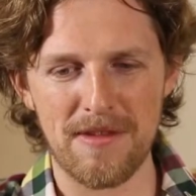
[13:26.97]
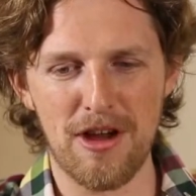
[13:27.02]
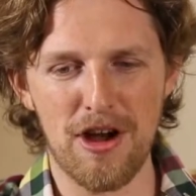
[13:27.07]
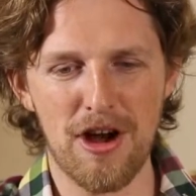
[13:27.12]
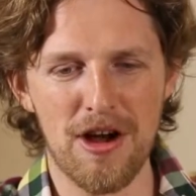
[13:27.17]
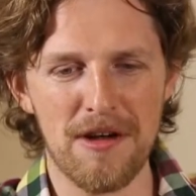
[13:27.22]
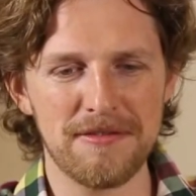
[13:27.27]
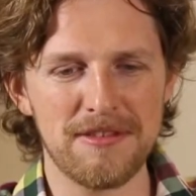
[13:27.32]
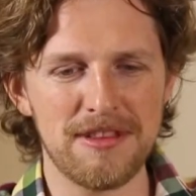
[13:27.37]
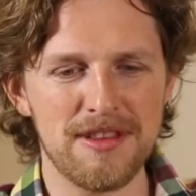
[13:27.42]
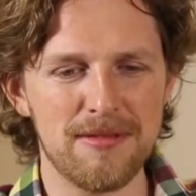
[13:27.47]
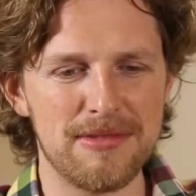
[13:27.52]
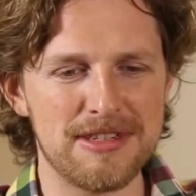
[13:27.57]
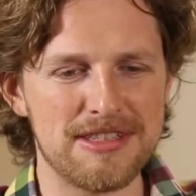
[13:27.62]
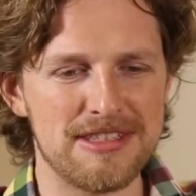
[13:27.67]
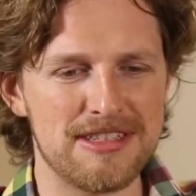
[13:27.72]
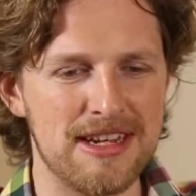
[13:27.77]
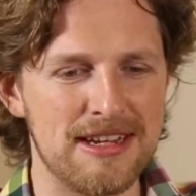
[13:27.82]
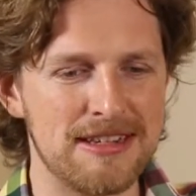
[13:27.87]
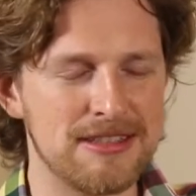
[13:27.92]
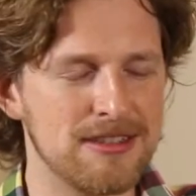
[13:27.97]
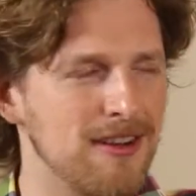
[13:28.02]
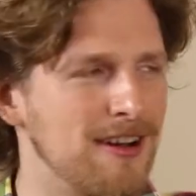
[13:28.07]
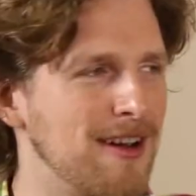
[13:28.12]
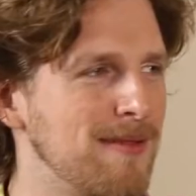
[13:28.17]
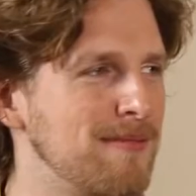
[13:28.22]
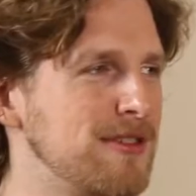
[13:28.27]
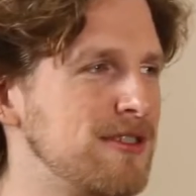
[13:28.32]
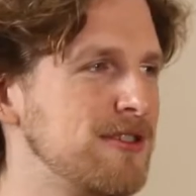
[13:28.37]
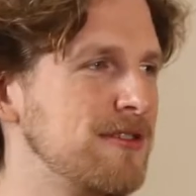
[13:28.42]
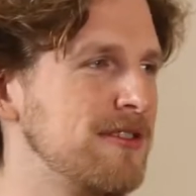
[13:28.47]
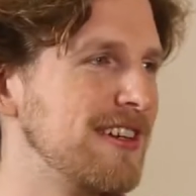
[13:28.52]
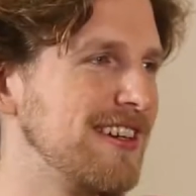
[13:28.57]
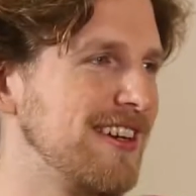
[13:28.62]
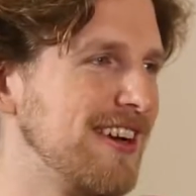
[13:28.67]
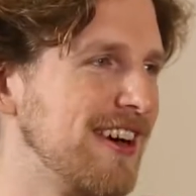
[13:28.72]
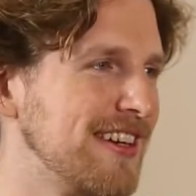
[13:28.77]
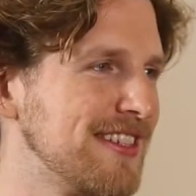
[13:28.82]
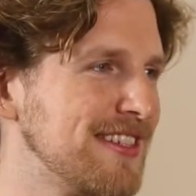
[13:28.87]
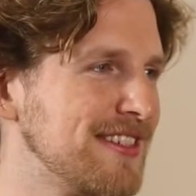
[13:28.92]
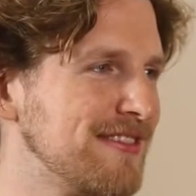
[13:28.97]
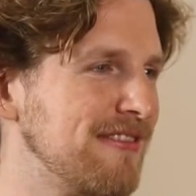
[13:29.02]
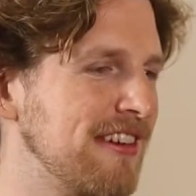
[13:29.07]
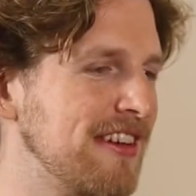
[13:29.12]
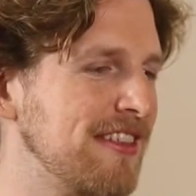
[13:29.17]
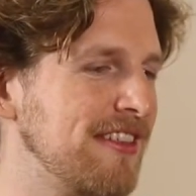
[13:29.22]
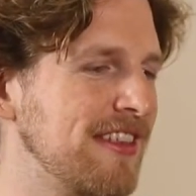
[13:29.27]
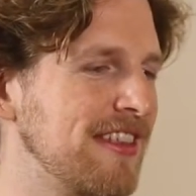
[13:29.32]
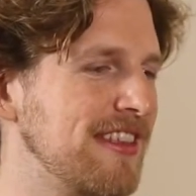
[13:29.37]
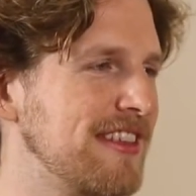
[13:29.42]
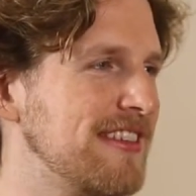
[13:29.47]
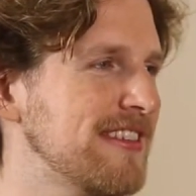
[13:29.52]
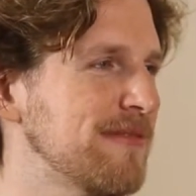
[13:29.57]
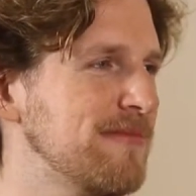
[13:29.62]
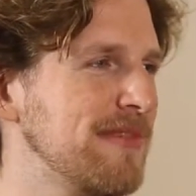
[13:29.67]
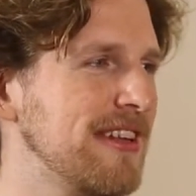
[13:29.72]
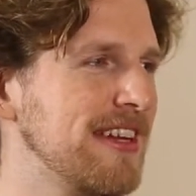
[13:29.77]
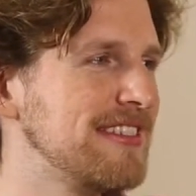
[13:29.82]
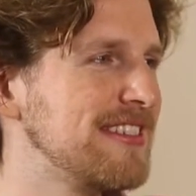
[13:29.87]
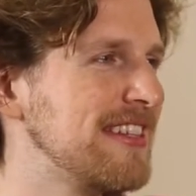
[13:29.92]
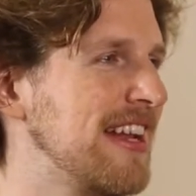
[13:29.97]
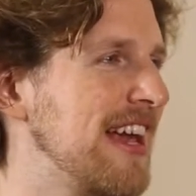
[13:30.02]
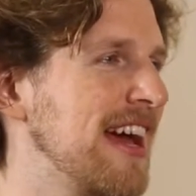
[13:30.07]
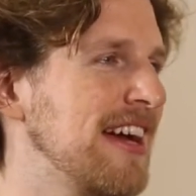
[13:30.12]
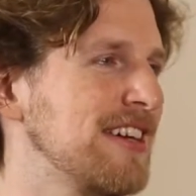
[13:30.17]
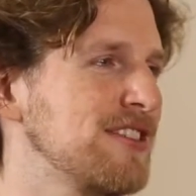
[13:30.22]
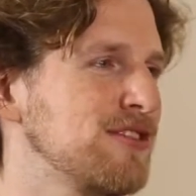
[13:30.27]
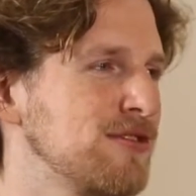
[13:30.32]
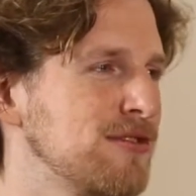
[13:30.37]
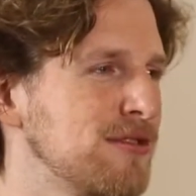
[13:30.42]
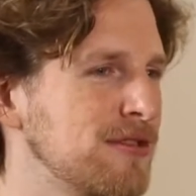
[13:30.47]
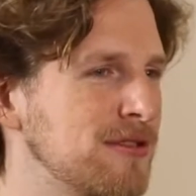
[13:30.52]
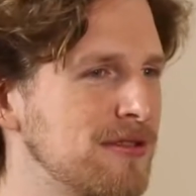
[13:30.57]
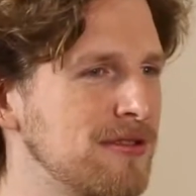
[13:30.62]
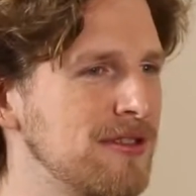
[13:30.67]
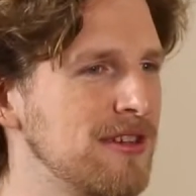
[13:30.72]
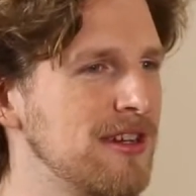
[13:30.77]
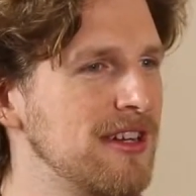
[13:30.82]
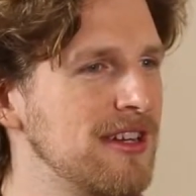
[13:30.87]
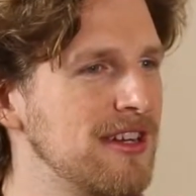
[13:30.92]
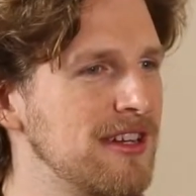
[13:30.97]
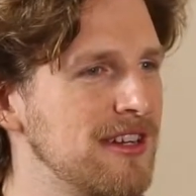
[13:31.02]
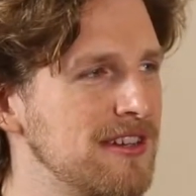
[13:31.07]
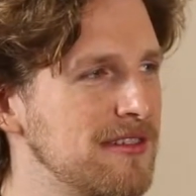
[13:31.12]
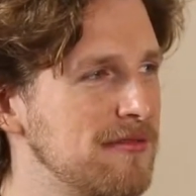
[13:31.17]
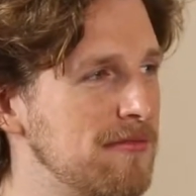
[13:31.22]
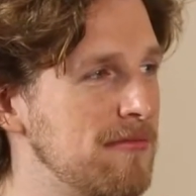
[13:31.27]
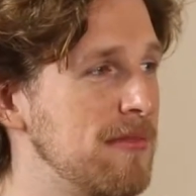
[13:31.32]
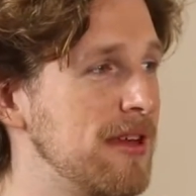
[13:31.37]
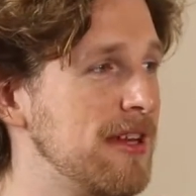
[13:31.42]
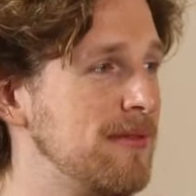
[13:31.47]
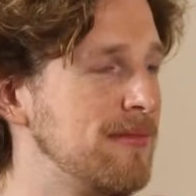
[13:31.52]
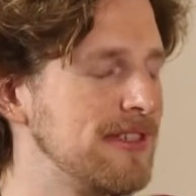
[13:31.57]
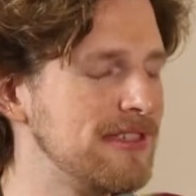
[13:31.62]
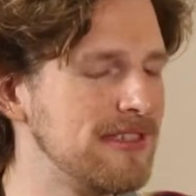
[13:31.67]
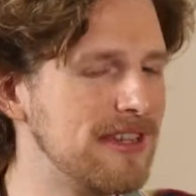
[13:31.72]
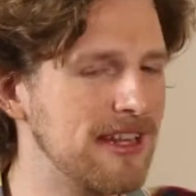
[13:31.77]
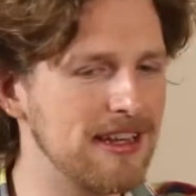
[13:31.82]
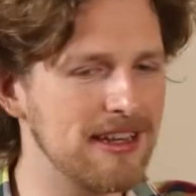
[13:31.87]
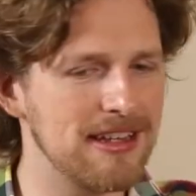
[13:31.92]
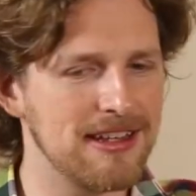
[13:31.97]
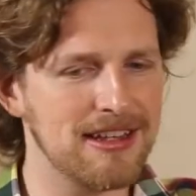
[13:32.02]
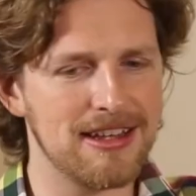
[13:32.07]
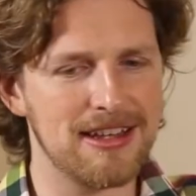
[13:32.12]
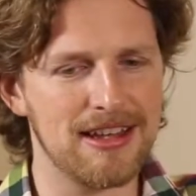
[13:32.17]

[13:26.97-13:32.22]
Often the mistakes are opportunity cost rather than something that's an actual big mistake.